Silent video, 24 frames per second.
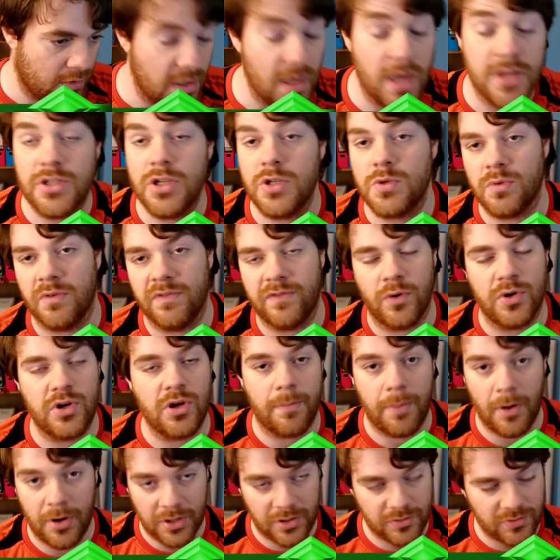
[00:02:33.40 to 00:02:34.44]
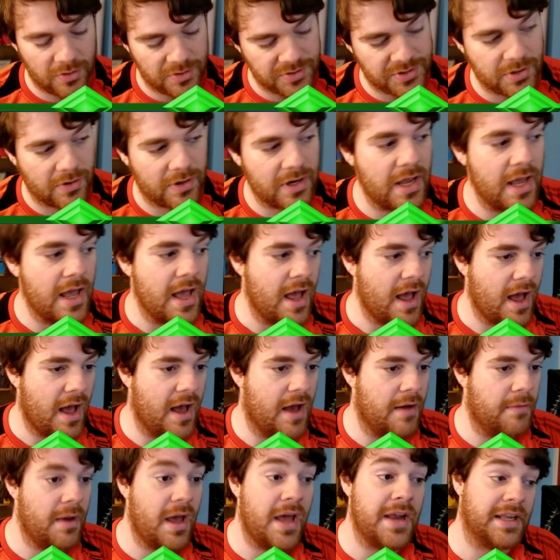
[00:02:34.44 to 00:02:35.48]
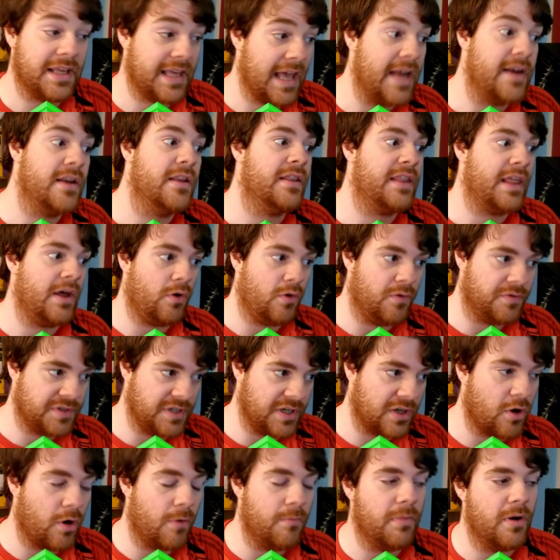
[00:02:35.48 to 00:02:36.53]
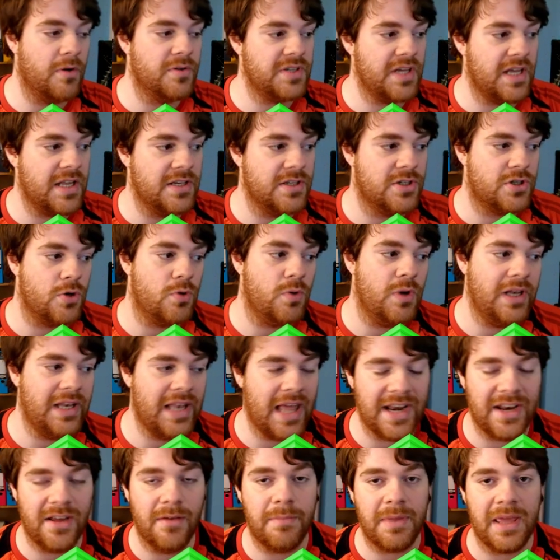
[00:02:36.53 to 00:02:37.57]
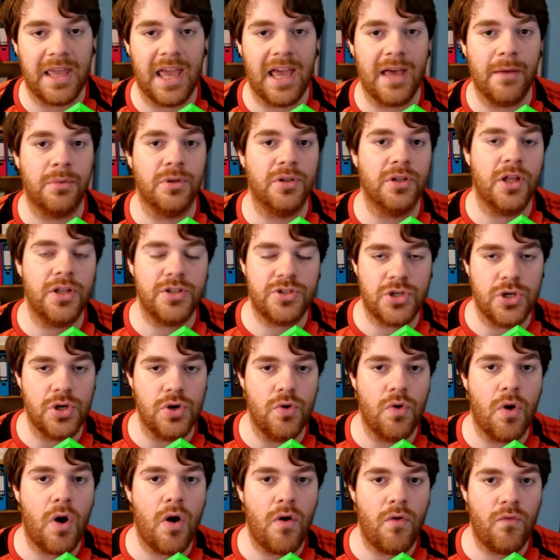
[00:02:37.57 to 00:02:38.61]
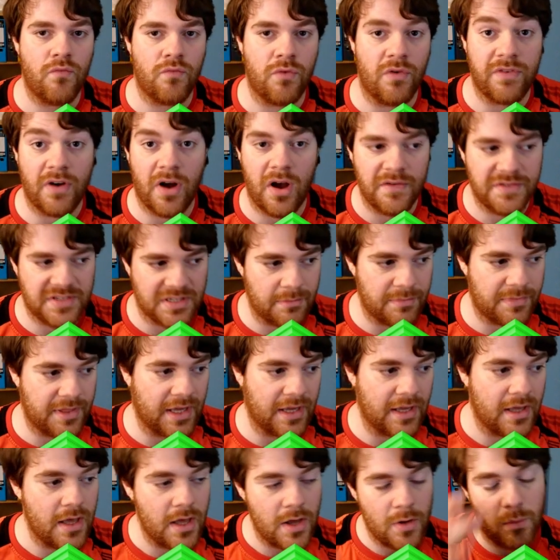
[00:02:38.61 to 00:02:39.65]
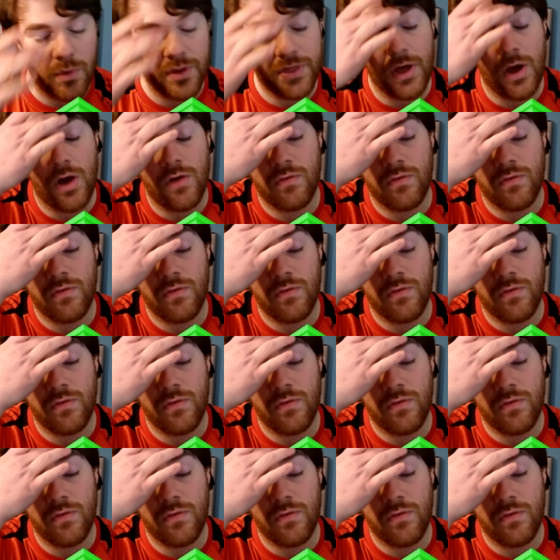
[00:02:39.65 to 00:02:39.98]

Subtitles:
Choose one forward your opponent controls, sorry. And again, that obviously combos into Lenna being able to revive something with her